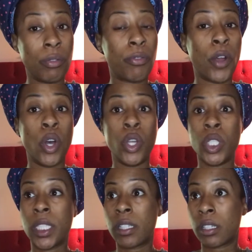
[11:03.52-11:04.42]

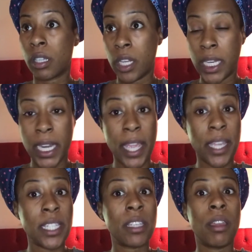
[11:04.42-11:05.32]
false,
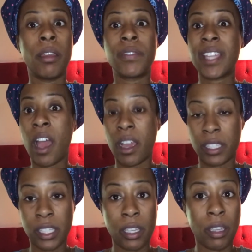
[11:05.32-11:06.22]
negative,
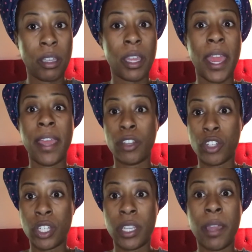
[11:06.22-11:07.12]
toxic
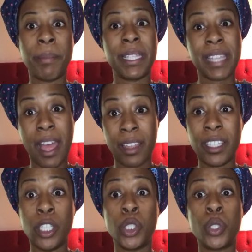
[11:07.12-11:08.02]
energy and
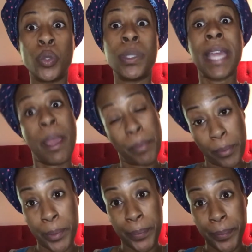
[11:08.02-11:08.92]
mentality to tap through,